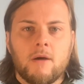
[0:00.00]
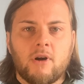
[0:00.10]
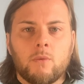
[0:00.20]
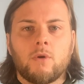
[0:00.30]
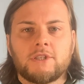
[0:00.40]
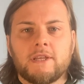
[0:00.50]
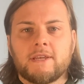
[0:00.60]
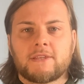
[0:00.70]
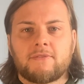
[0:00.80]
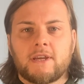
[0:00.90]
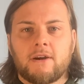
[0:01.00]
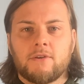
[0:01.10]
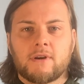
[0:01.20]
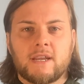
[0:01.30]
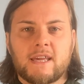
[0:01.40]
By watching this video,
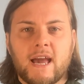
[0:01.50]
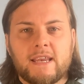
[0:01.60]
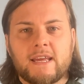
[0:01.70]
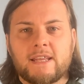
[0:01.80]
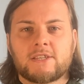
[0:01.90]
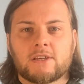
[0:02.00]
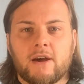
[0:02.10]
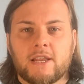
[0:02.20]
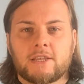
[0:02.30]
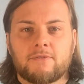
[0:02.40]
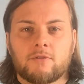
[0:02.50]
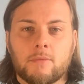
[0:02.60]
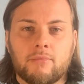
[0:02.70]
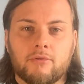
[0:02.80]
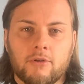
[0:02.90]
you're going to gain insights for
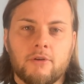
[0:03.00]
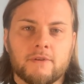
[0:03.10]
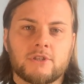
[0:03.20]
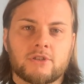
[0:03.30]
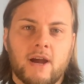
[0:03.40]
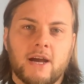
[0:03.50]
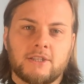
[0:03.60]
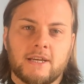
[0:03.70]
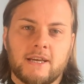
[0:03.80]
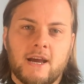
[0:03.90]
a proven strategy